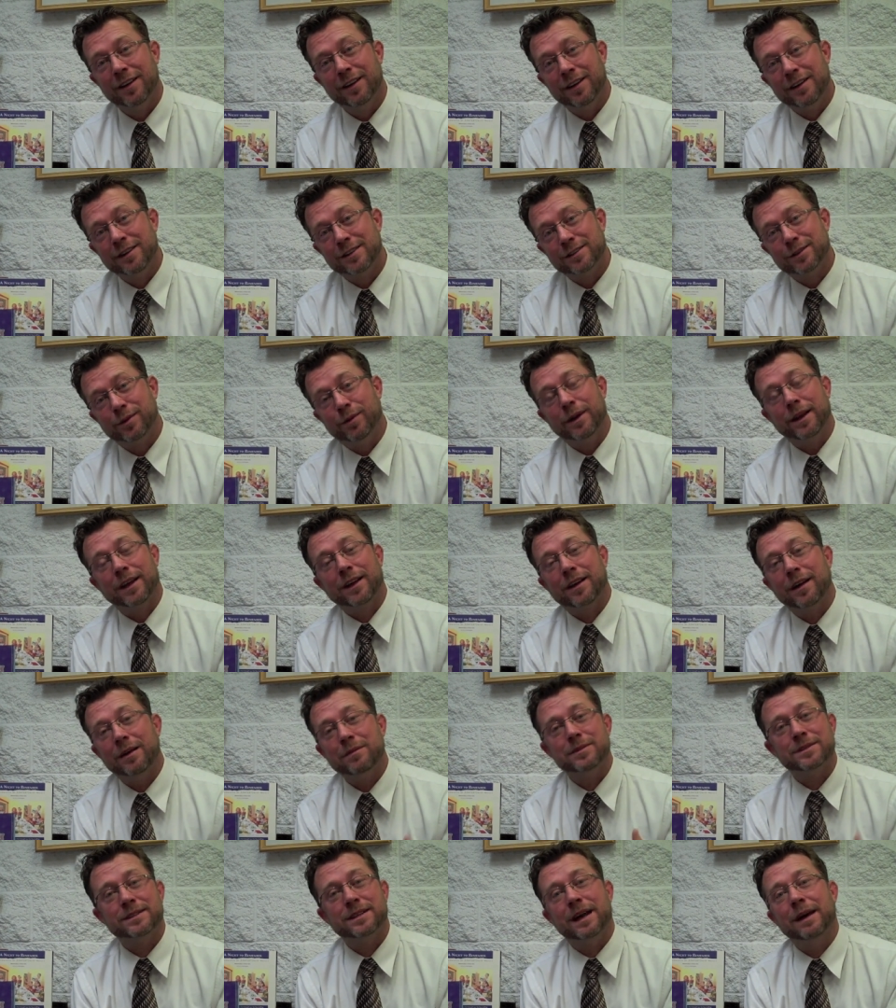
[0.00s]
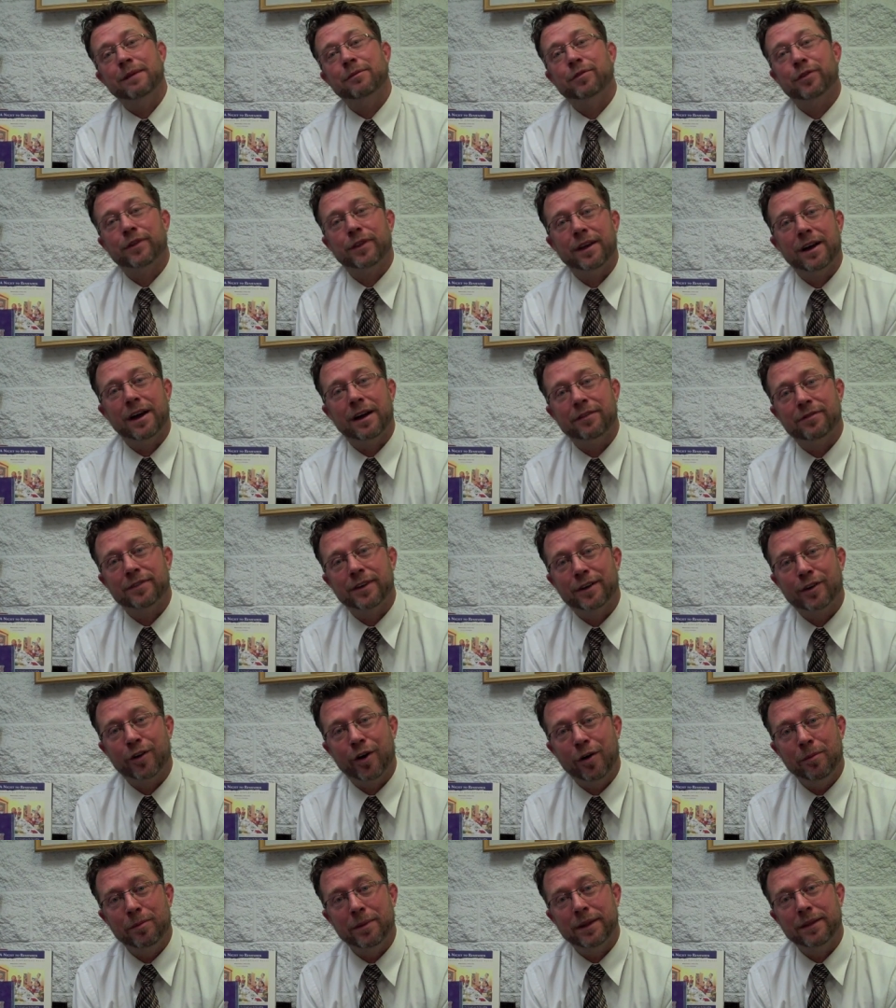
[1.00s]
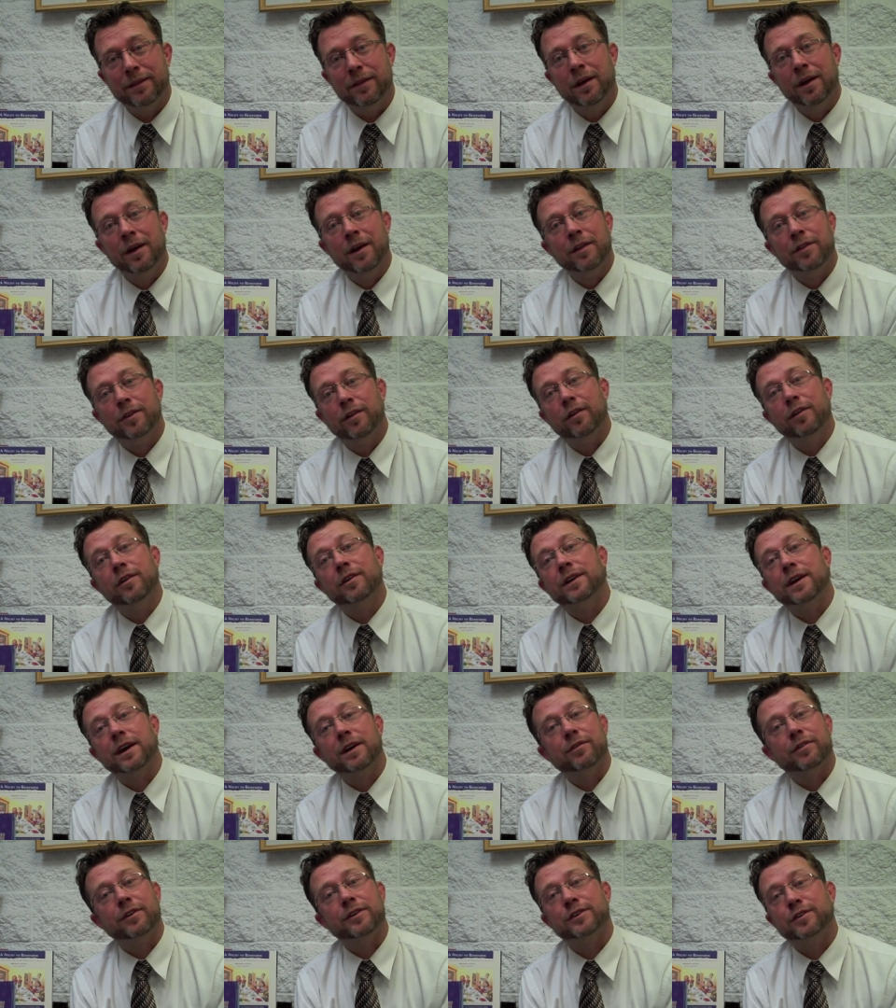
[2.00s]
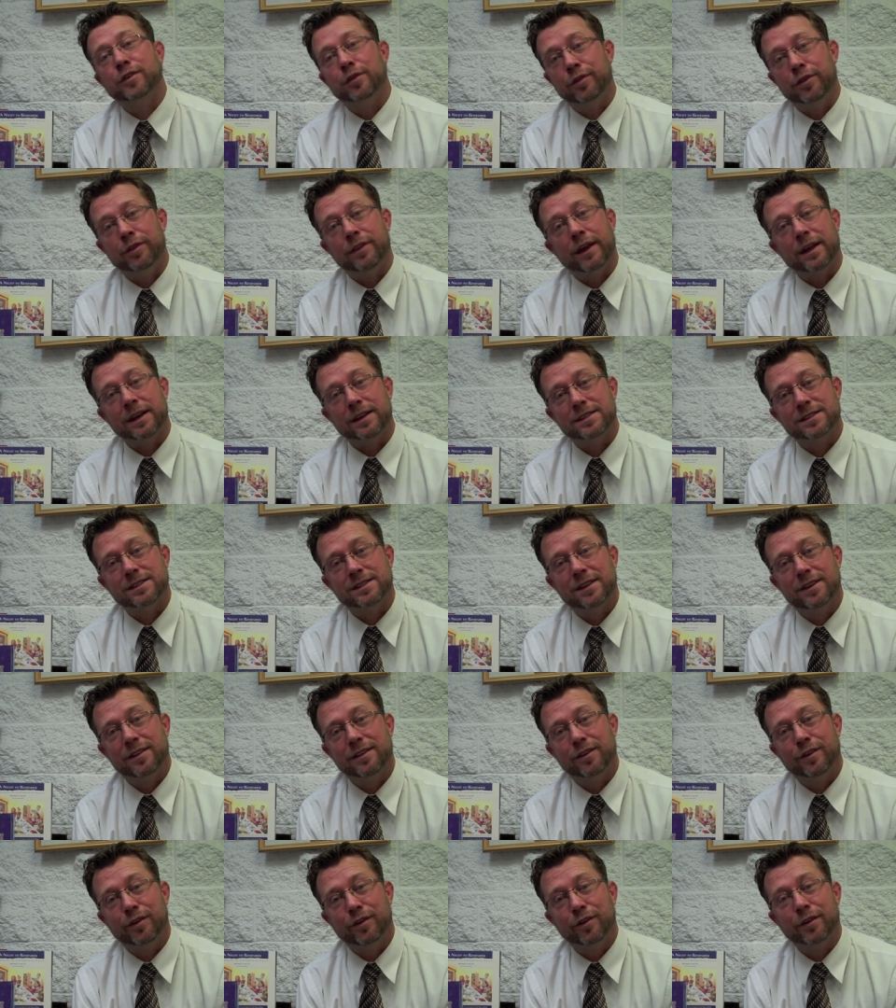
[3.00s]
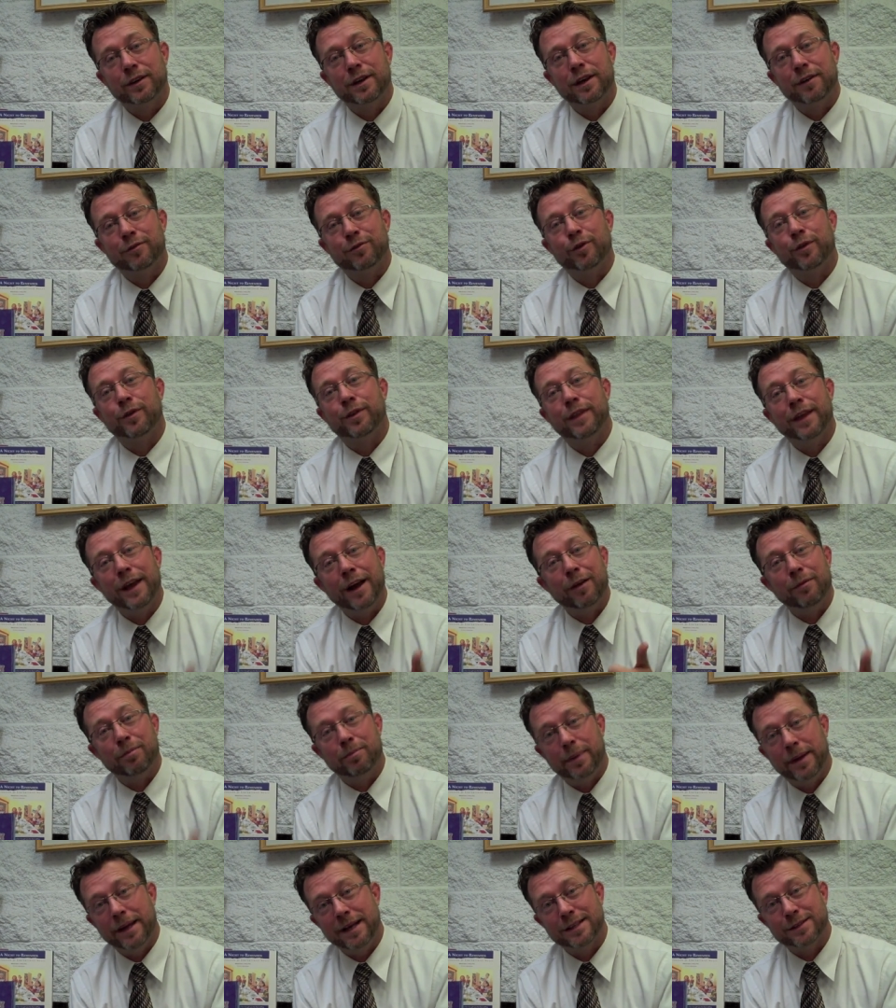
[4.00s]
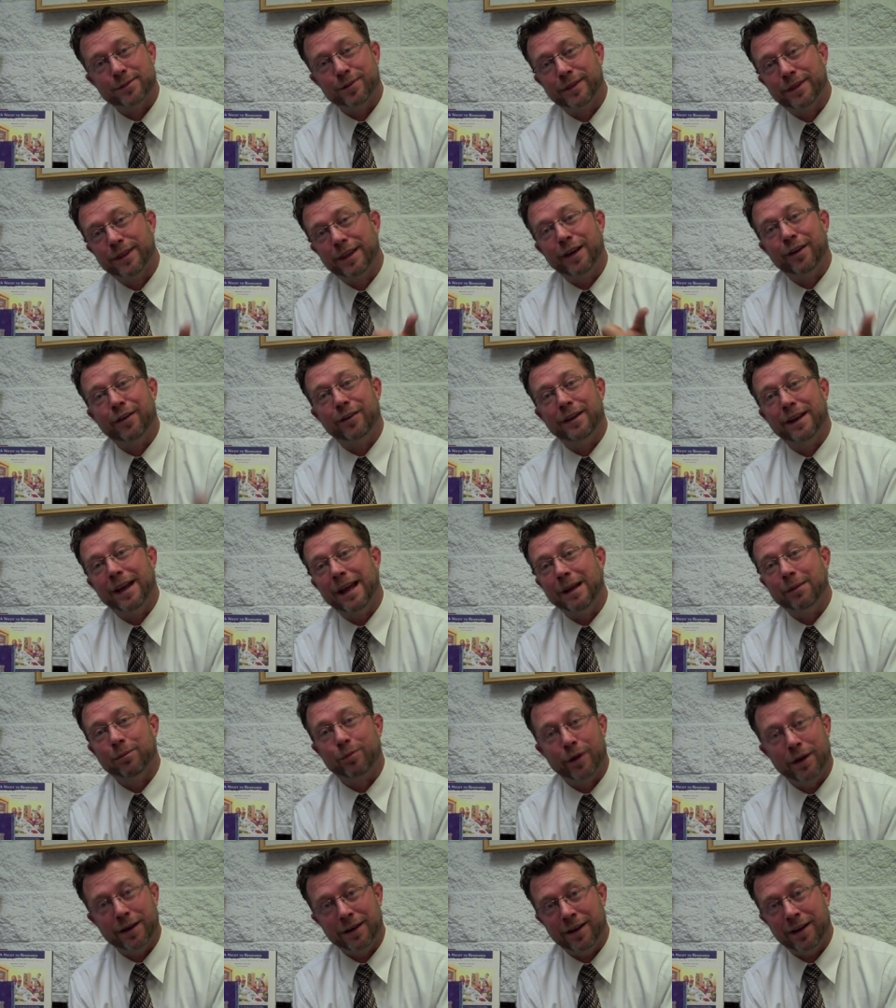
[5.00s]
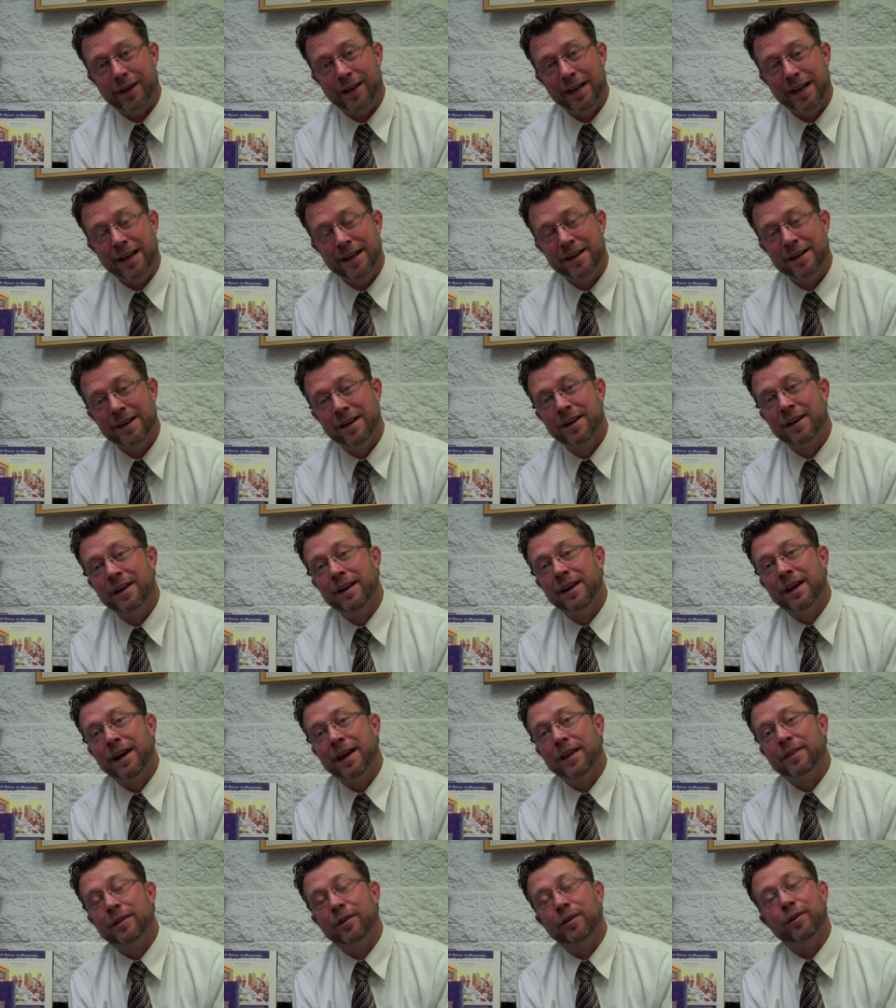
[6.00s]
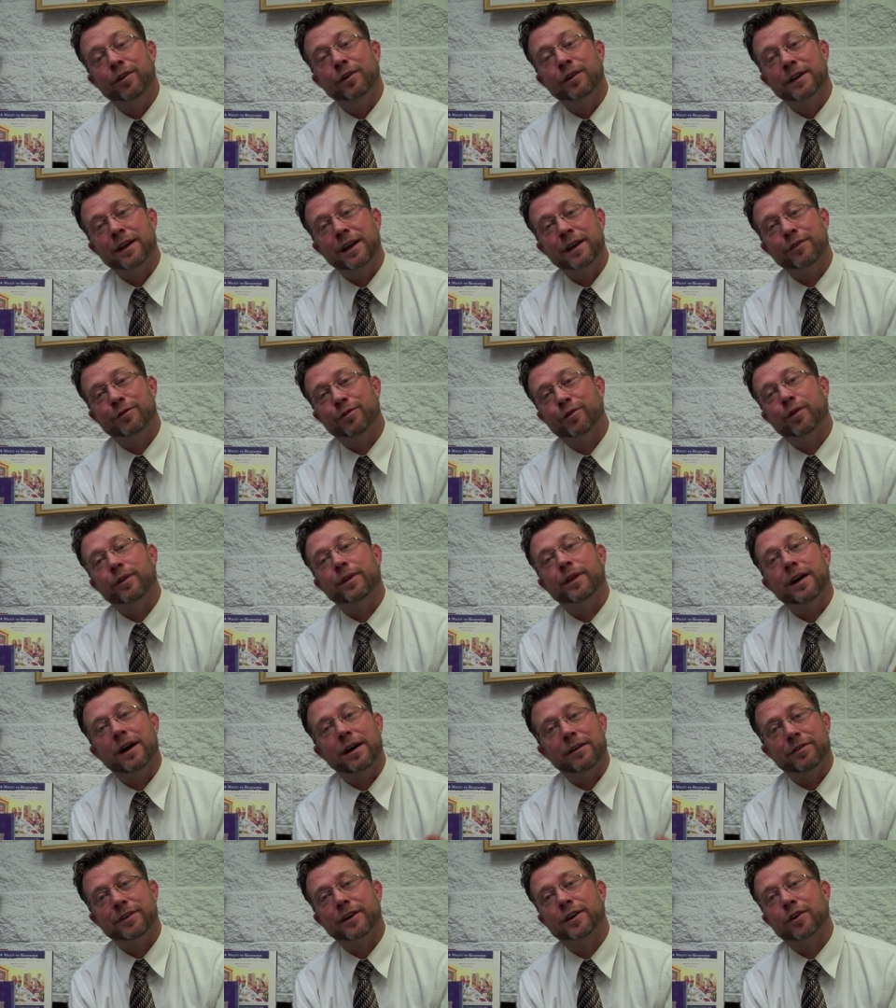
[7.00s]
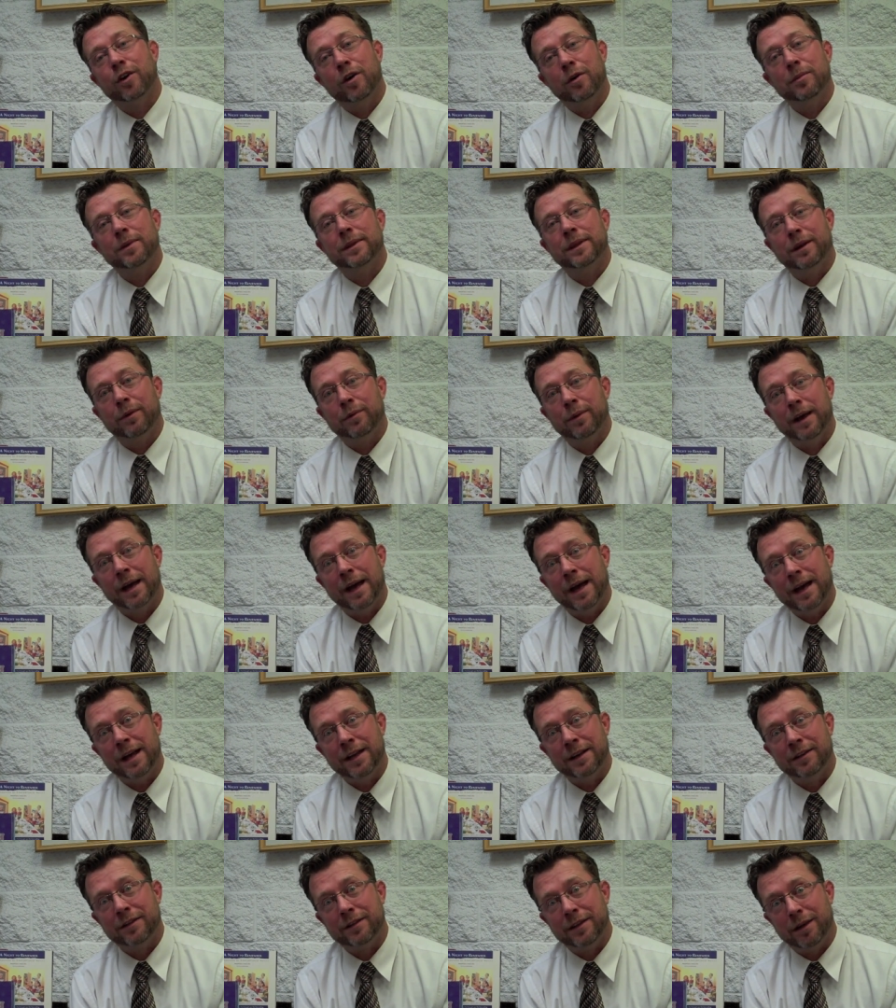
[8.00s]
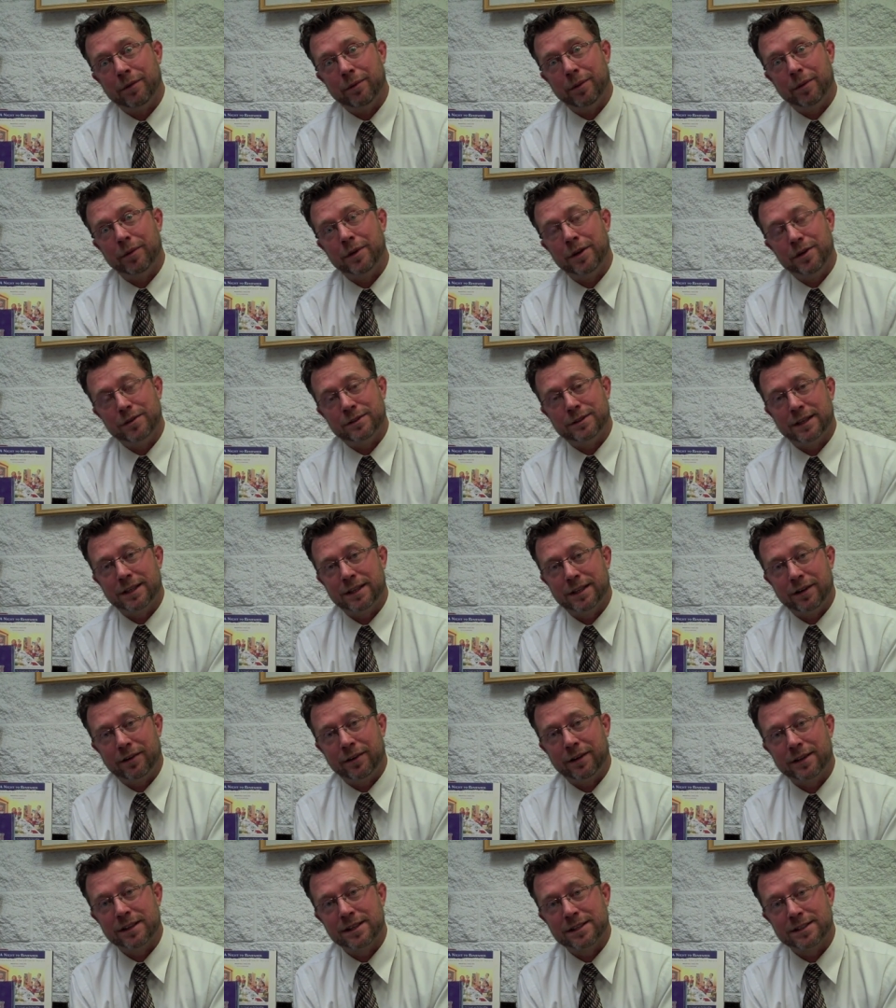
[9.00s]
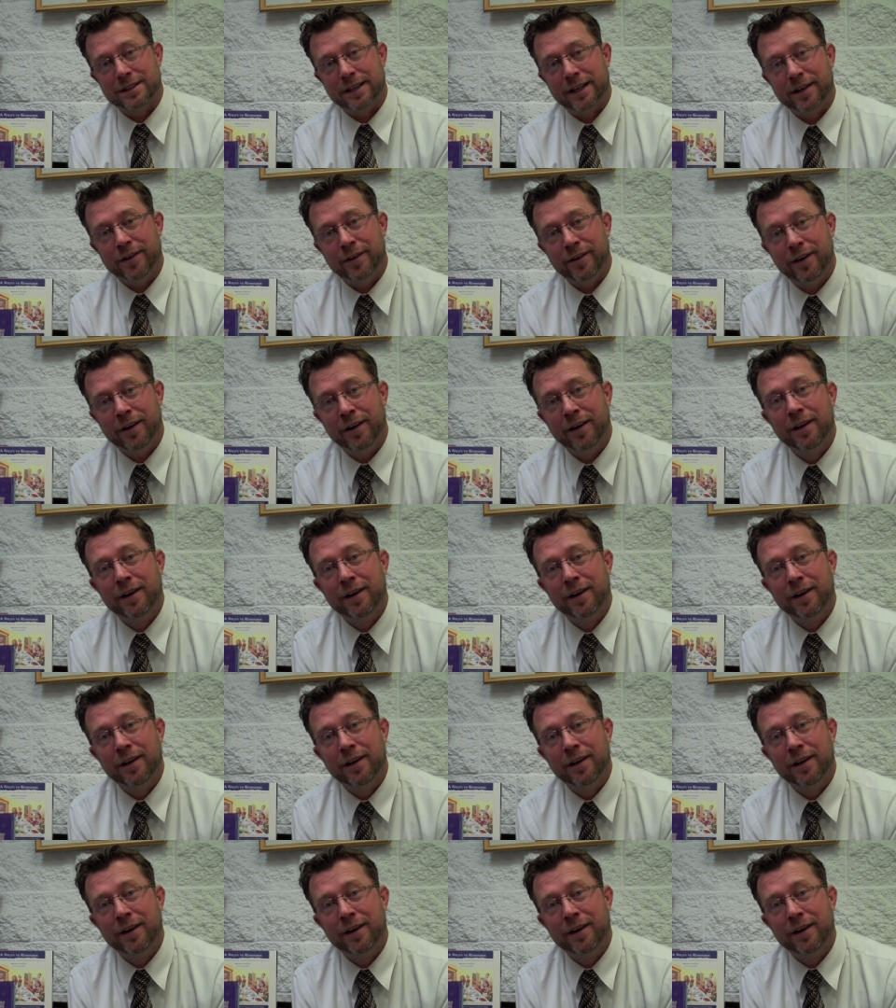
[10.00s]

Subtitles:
So when it comes time for the afikomen, they're looking for 2 things. They're looking for their piece with their name written on it, and they're looking for the afikomen that we were using during the Seder.